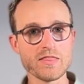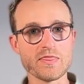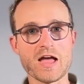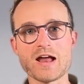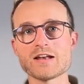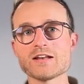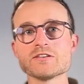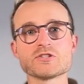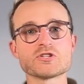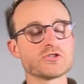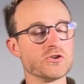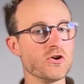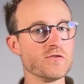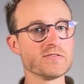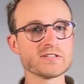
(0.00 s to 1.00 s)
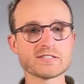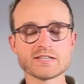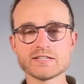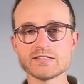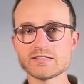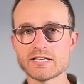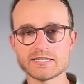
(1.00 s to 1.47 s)
that
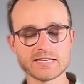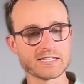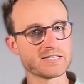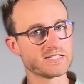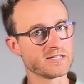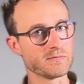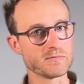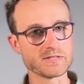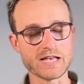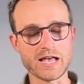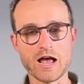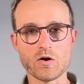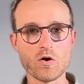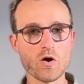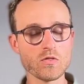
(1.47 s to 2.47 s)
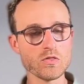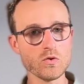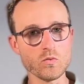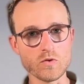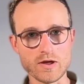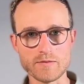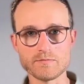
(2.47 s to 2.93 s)
services, systems out on the
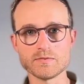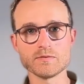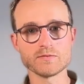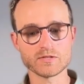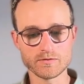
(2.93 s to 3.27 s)
web,